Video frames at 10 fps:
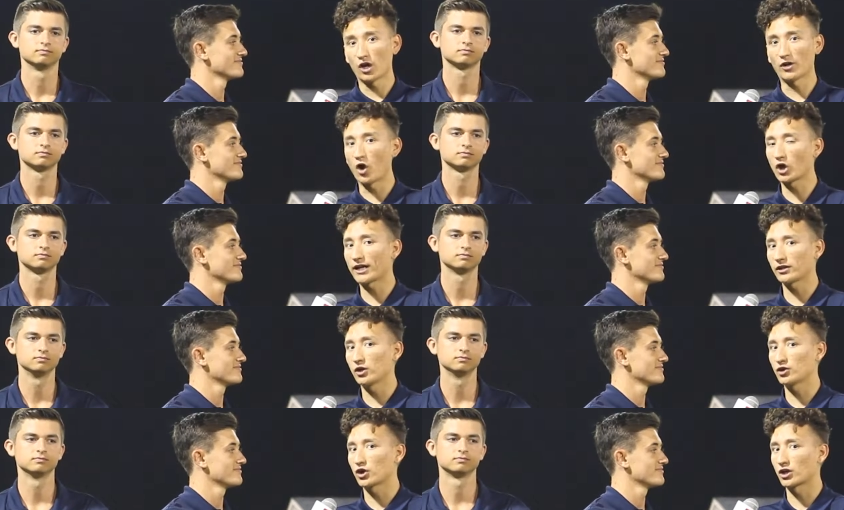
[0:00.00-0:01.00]
Speaker 1: in all
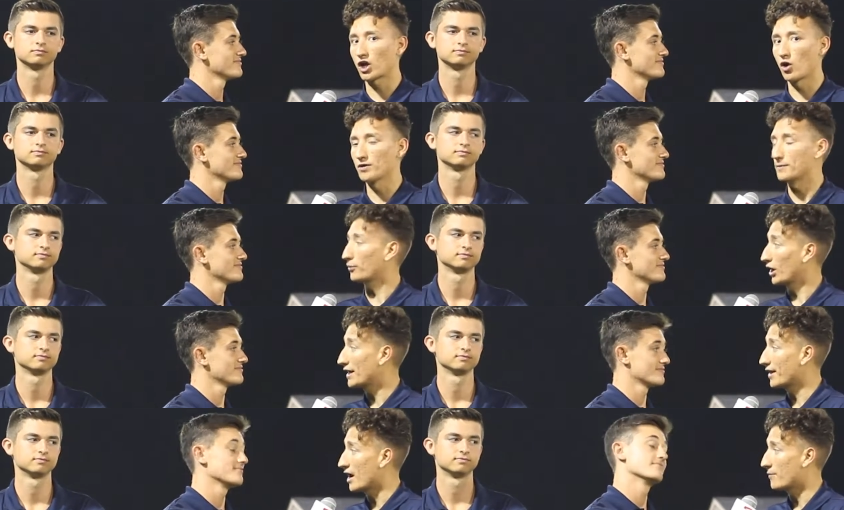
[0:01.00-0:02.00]
likelihood, you're going to go into
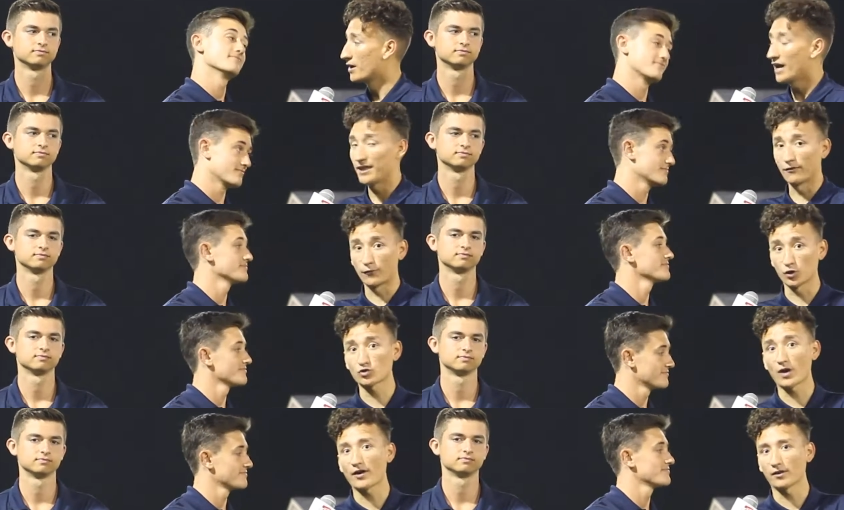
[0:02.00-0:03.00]
play them in the
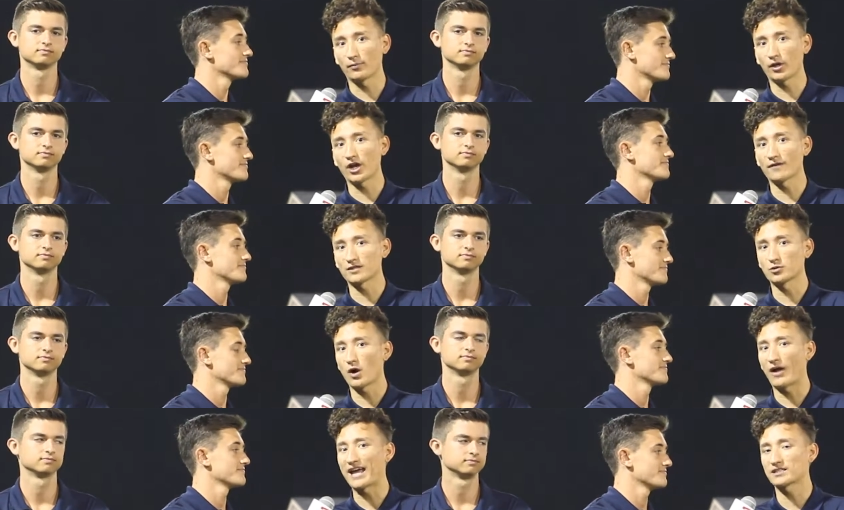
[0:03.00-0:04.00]
first round of the playoffs as
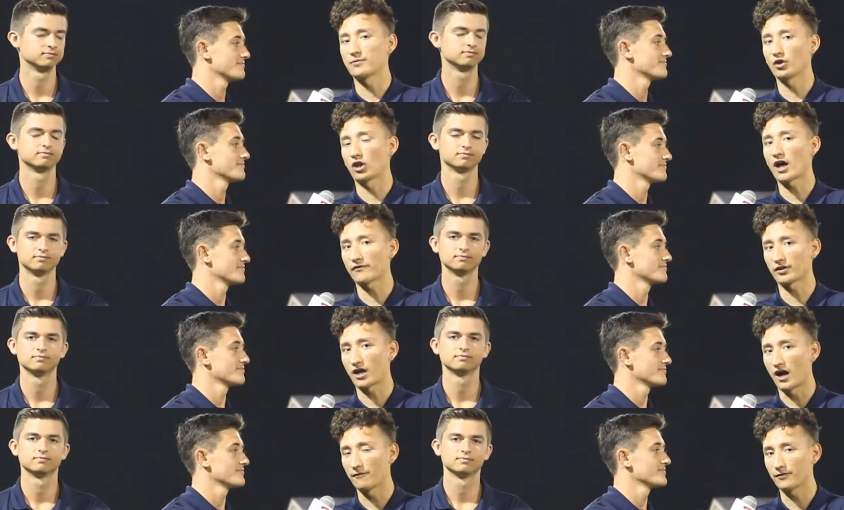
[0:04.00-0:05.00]
well. Has to build a lot of the
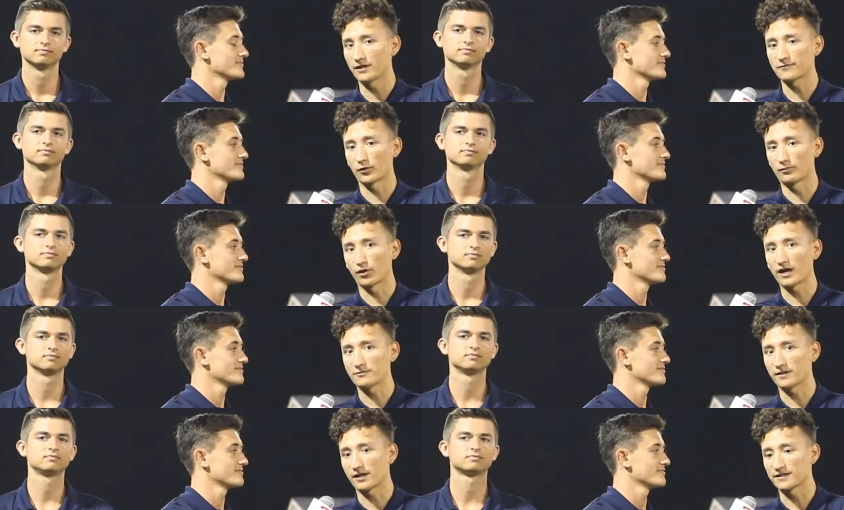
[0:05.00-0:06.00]
confidence for the
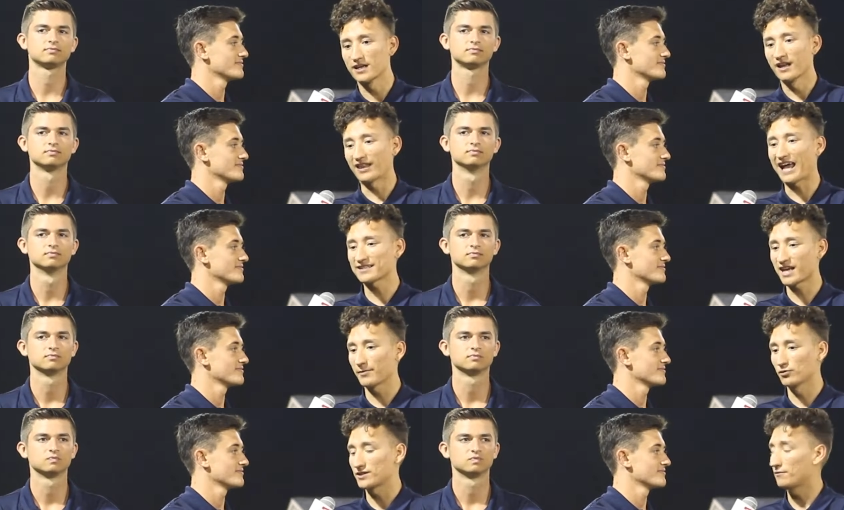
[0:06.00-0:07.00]
Braves because last
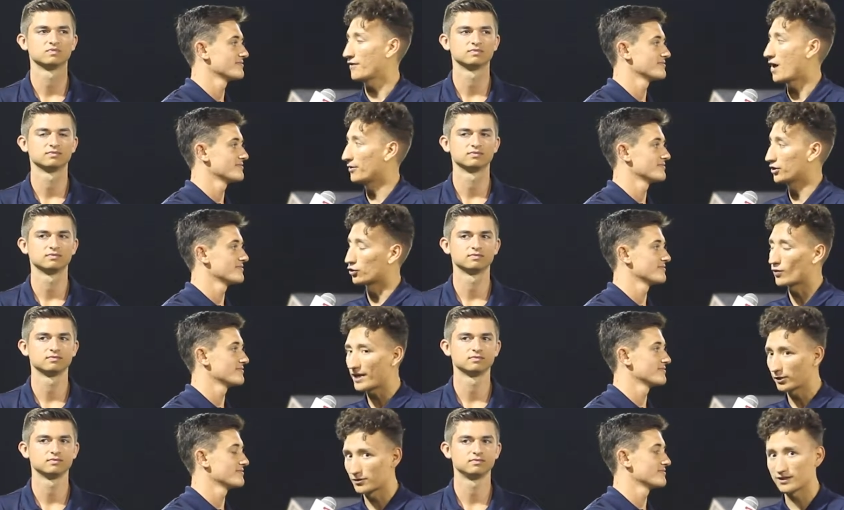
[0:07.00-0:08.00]
time we'll see Falmouth in the
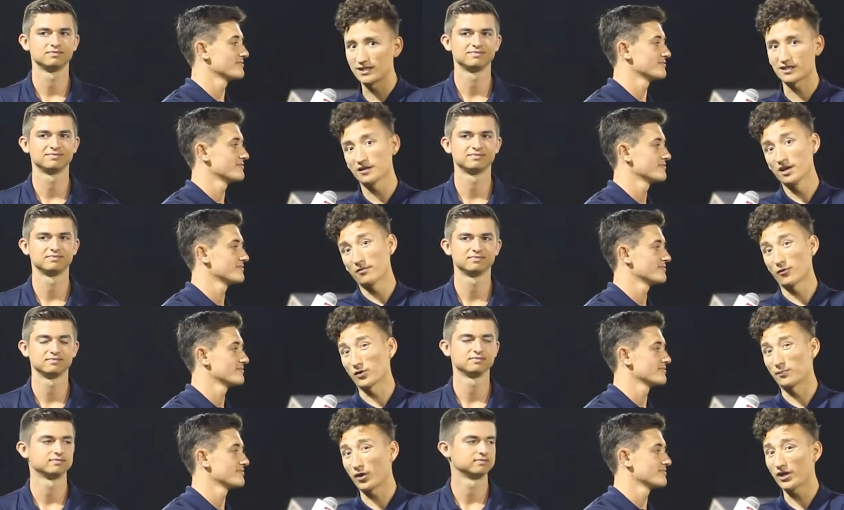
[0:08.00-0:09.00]
regular season before
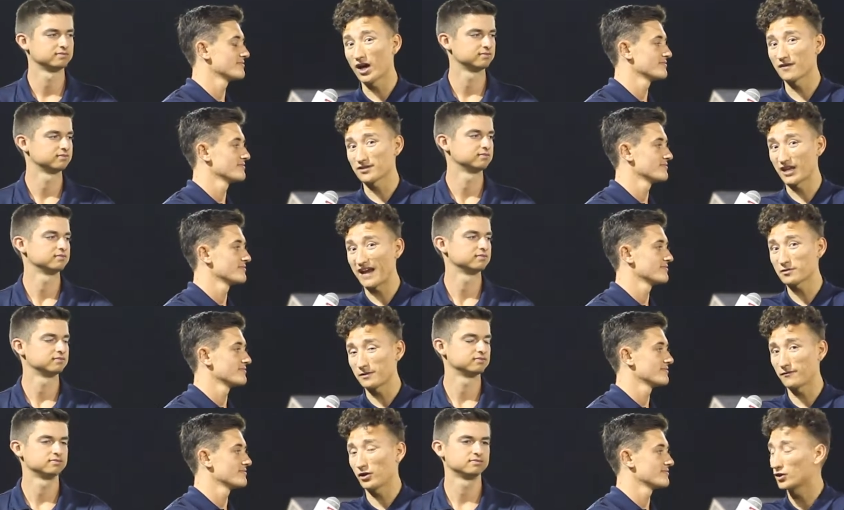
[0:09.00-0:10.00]
the playoffs, they have to
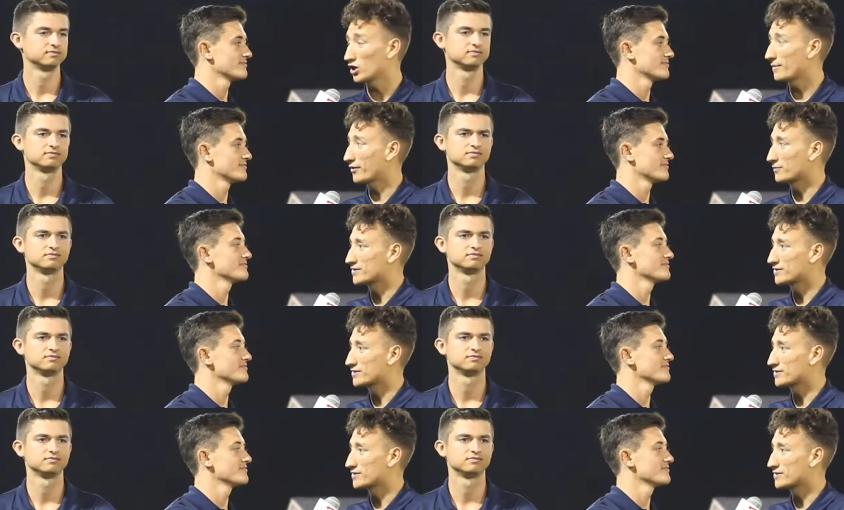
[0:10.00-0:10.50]
be feeling good about